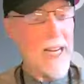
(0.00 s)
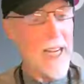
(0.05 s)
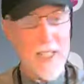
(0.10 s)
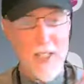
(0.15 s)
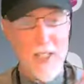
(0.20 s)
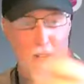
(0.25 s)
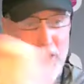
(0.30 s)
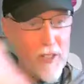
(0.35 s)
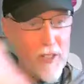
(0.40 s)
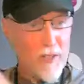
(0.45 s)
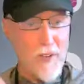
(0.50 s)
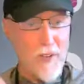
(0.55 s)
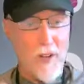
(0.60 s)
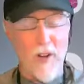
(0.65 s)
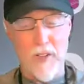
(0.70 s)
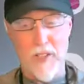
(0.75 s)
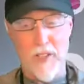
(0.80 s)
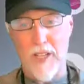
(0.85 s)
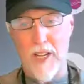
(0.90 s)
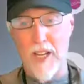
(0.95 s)
Like I told you,
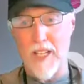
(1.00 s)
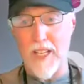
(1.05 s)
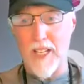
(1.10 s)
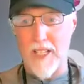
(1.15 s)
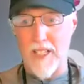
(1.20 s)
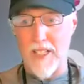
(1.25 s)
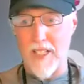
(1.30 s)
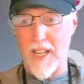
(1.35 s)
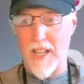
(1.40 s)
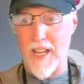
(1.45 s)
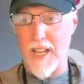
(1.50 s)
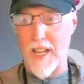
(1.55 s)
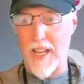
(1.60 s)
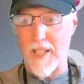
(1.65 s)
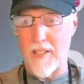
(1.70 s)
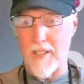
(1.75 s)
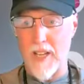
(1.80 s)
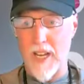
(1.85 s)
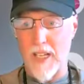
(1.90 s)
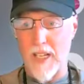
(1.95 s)
folks, audience,
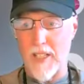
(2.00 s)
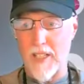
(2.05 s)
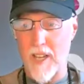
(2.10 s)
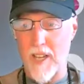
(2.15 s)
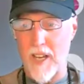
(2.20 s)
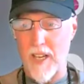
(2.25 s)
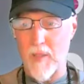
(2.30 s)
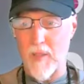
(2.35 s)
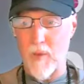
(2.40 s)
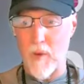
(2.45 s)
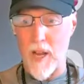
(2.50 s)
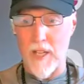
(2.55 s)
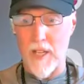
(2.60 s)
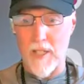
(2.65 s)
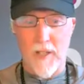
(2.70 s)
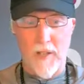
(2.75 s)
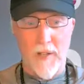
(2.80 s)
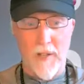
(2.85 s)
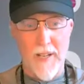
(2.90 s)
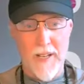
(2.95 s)
Jake is on his way.
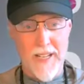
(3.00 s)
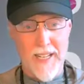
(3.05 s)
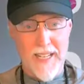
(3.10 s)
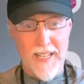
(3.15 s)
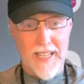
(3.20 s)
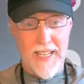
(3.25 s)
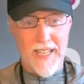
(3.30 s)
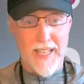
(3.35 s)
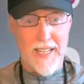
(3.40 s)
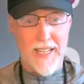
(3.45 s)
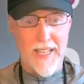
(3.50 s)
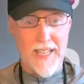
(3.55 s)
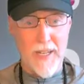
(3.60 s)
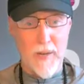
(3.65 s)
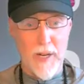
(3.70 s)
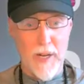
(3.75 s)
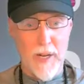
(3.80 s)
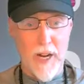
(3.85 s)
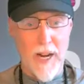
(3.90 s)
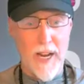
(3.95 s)
So
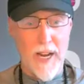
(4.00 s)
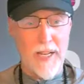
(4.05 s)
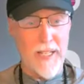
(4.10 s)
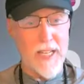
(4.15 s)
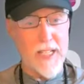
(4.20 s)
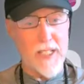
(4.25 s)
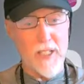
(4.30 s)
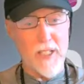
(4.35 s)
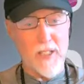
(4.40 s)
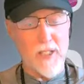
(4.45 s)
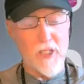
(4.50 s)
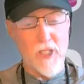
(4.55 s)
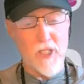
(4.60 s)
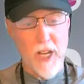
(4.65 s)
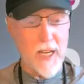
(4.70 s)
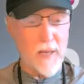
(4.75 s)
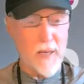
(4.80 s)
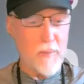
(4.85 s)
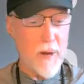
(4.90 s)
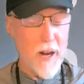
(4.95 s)
here we are. And this is
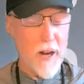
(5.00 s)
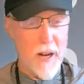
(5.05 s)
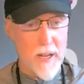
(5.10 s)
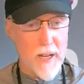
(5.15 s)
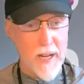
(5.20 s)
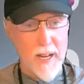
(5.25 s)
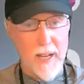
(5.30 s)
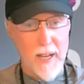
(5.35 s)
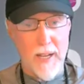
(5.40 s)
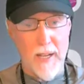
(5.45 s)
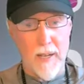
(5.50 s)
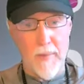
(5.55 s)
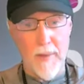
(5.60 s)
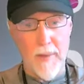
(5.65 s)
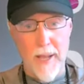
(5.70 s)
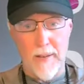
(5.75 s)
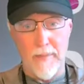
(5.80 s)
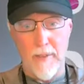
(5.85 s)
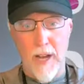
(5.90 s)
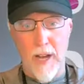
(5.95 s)
Jake Barron,
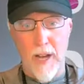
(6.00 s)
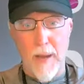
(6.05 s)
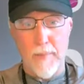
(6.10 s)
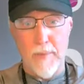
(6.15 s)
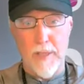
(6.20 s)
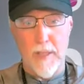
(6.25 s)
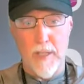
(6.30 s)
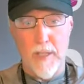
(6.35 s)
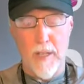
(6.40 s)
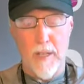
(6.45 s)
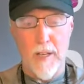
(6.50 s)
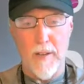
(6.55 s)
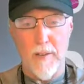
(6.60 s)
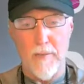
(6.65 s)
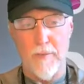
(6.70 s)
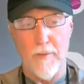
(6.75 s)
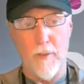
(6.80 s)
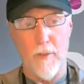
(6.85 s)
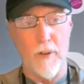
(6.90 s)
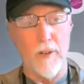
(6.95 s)
head of ops
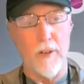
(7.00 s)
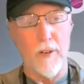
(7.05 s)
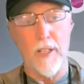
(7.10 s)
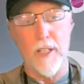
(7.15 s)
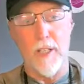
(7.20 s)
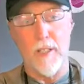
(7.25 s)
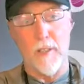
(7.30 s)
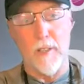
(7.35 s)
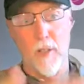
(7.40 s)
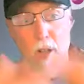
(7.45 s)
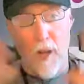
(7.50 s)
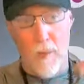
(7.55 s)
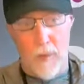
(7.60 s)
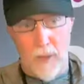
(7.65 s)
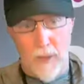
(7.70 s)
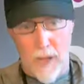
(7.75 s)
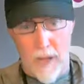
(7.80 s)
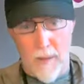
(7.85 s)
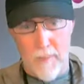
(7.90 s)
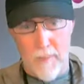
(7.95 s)
for the global